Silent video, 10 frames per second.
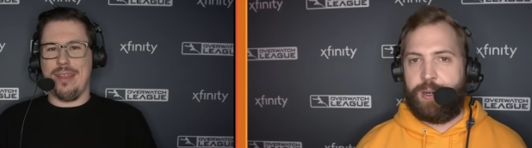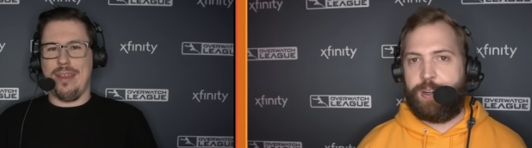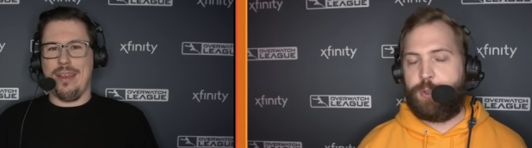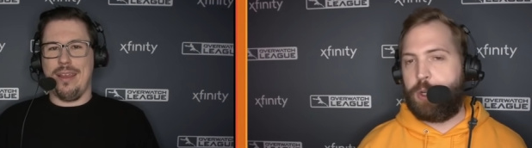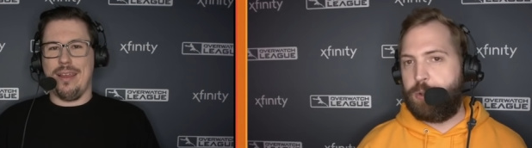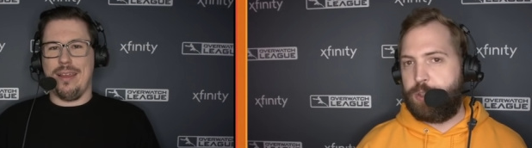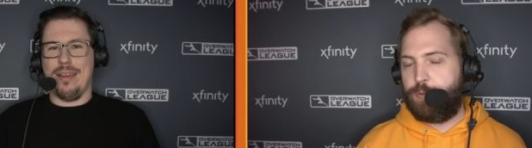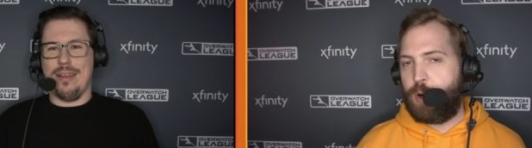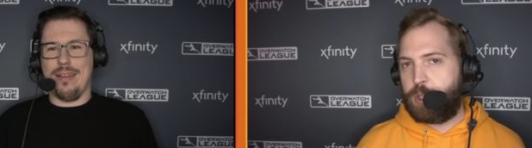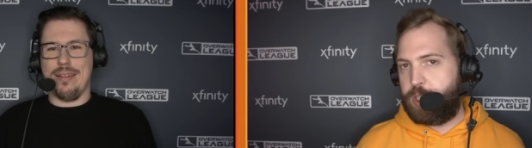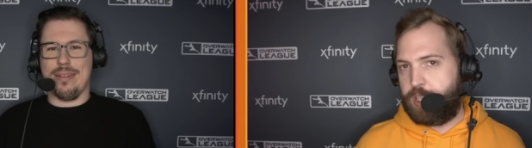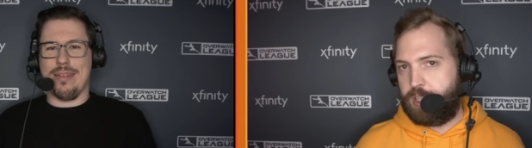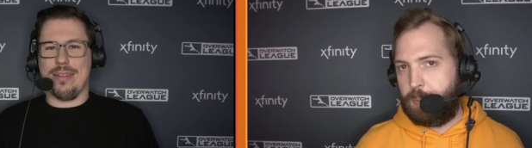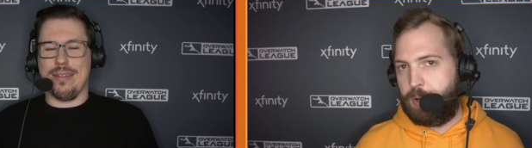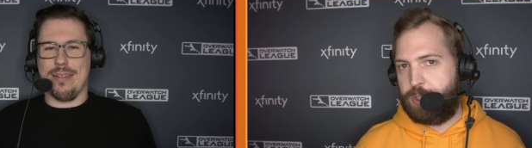Speaker 1: Uh, and if you go too far,
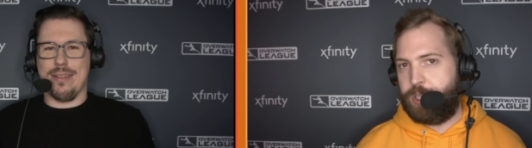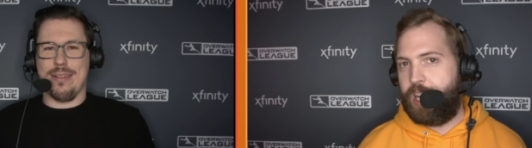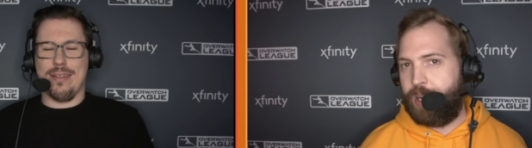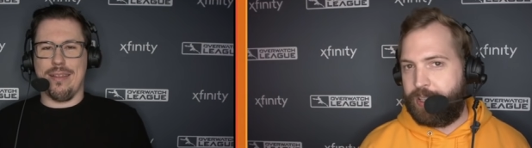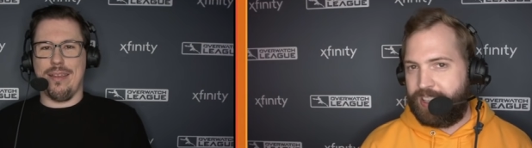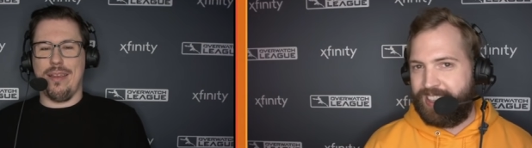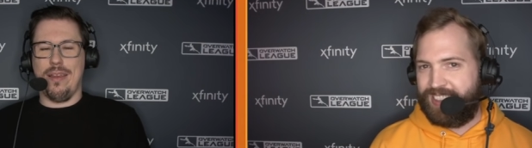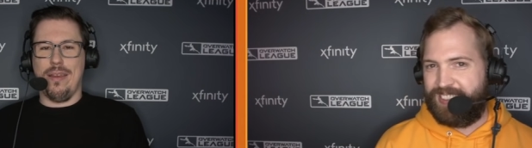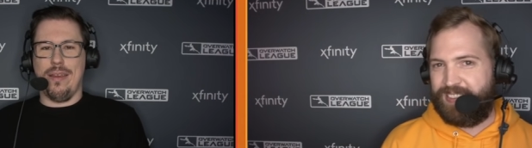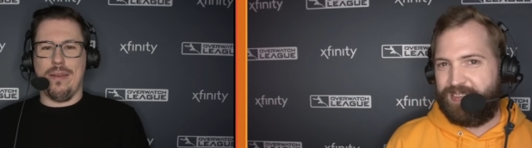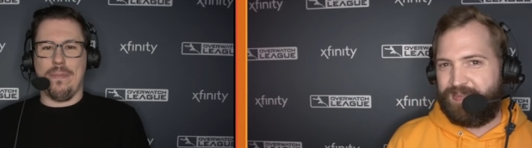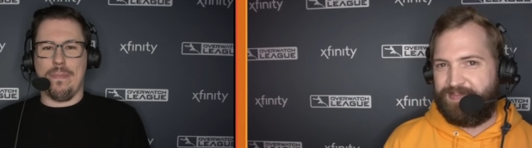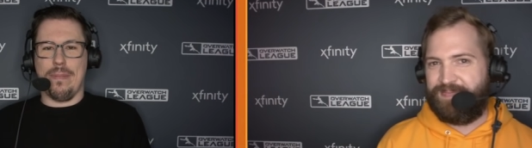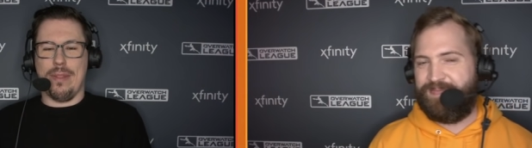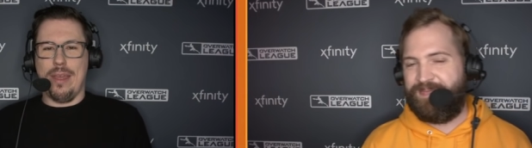she's just going to burst you down.
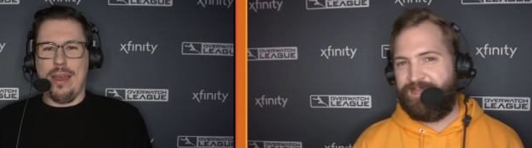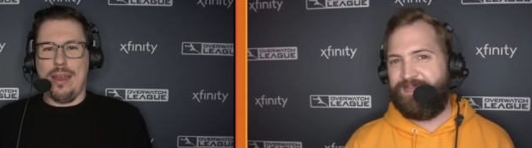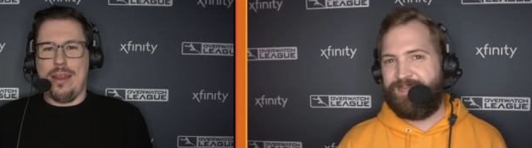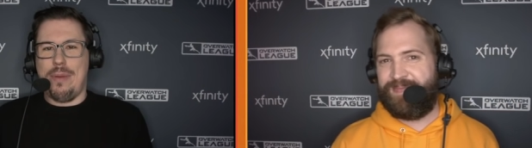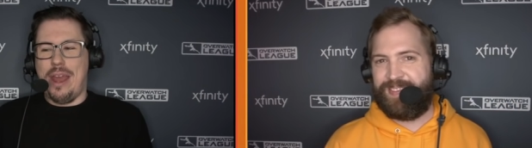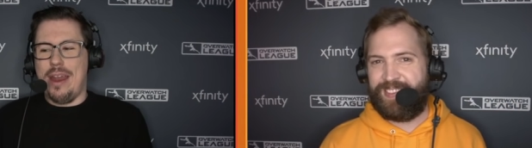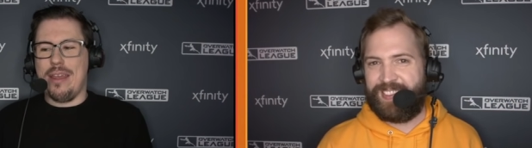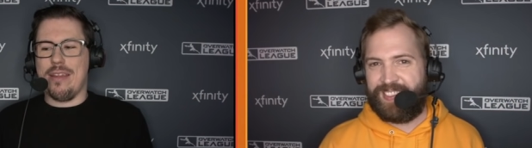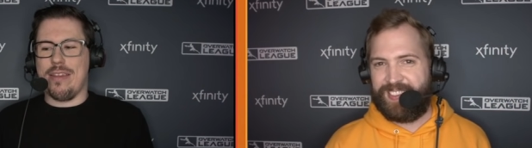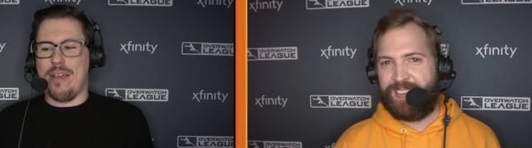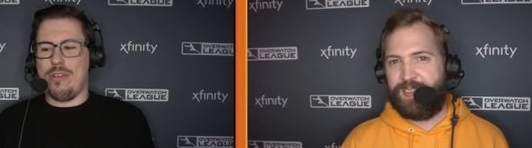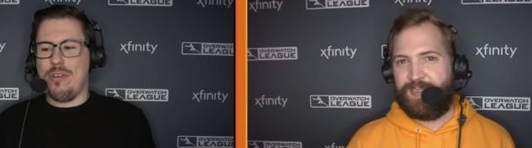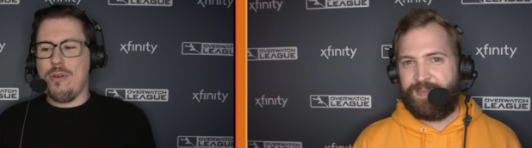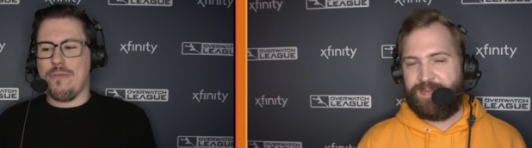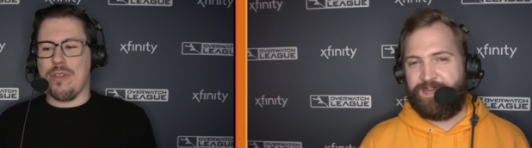
Speaker 2: Yeah, and I mean, adding into that
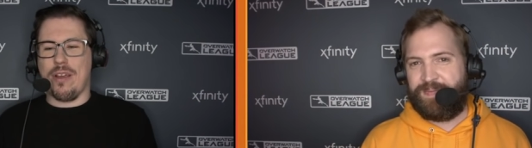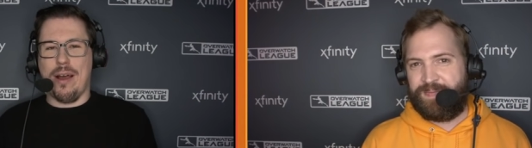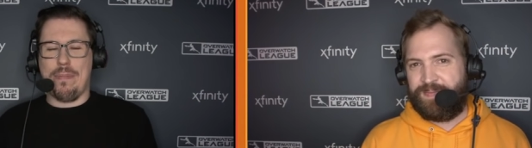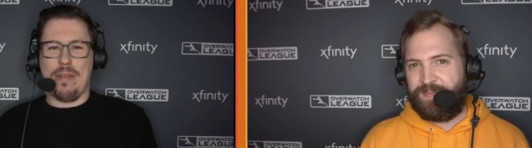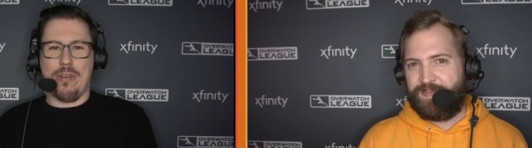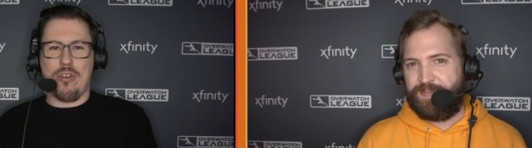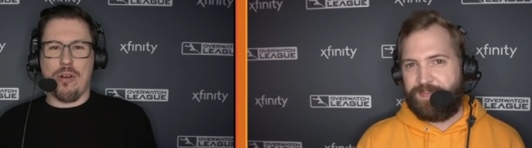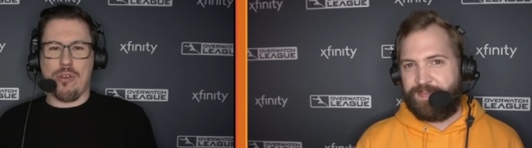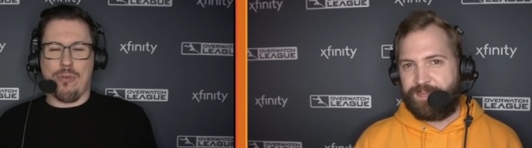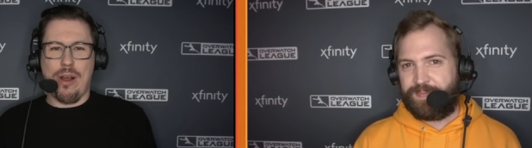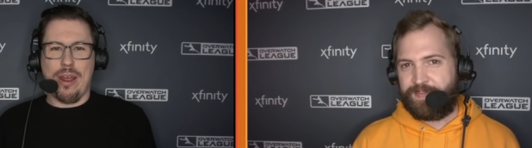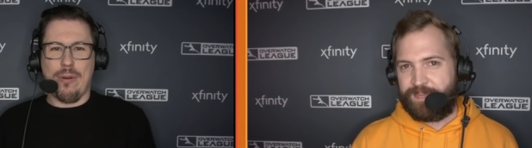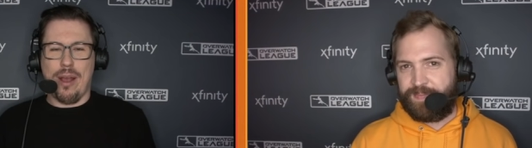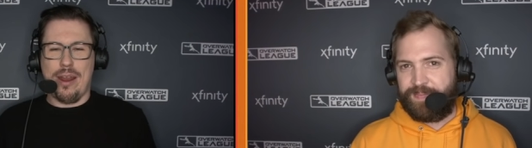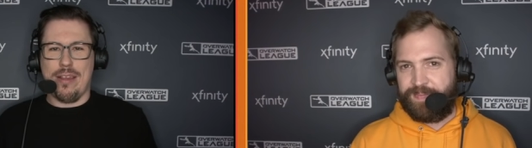too for the comp that the Charge are running,
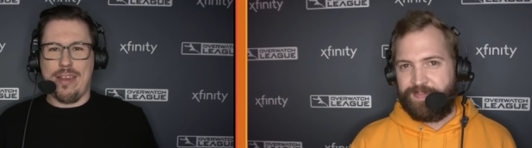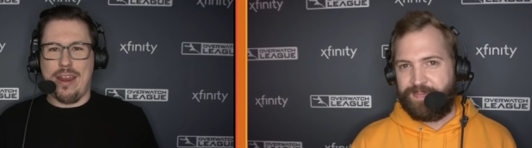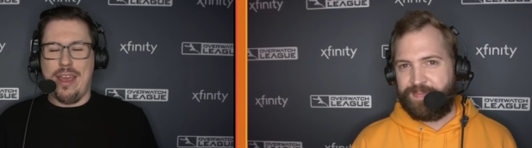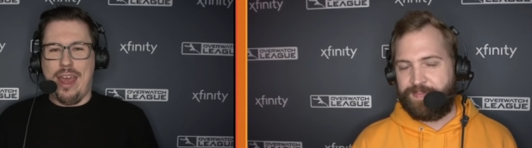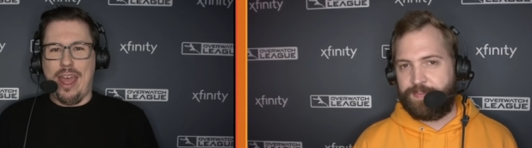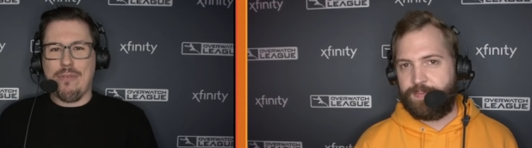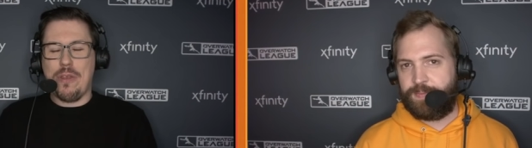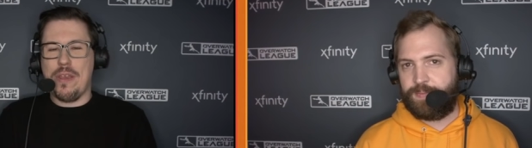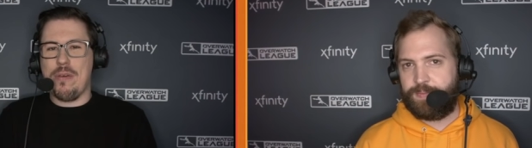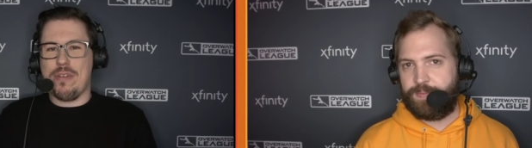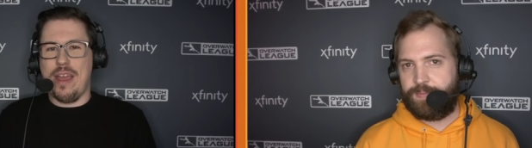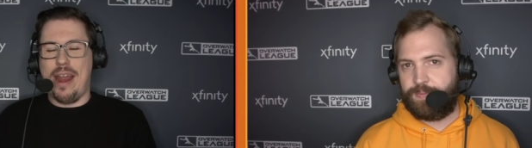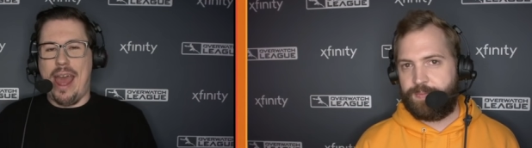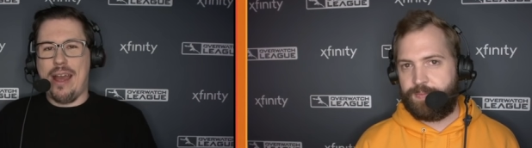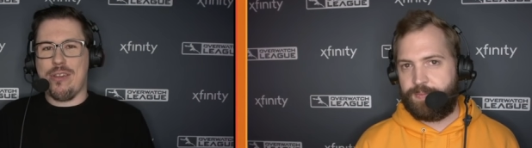right, is that everything you said
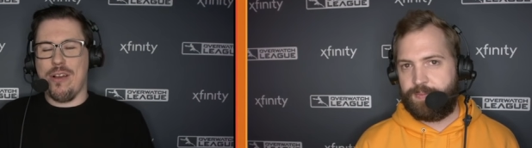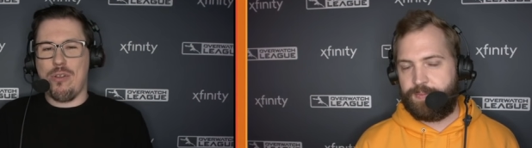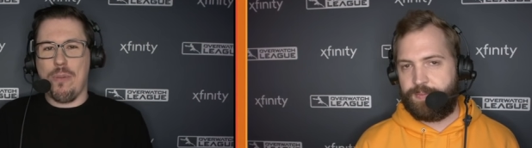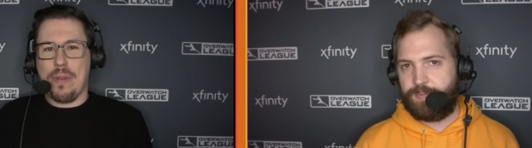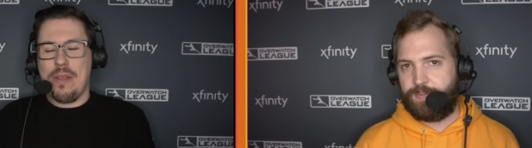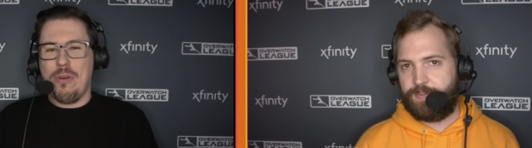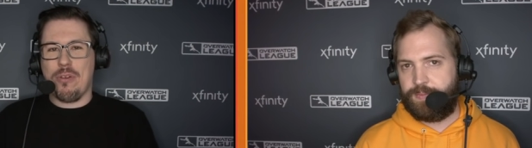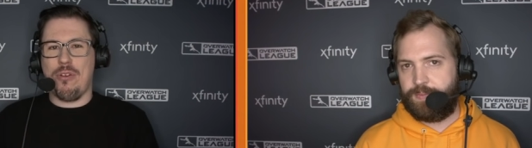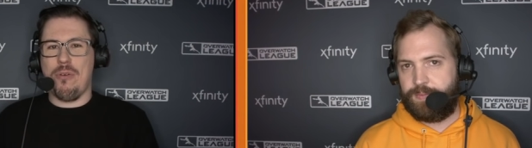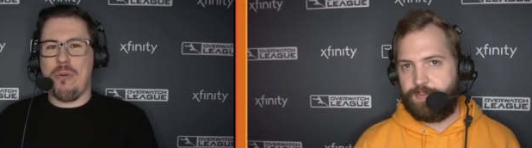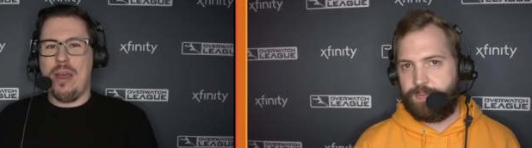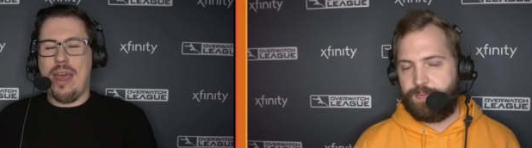adds onto it, but then you also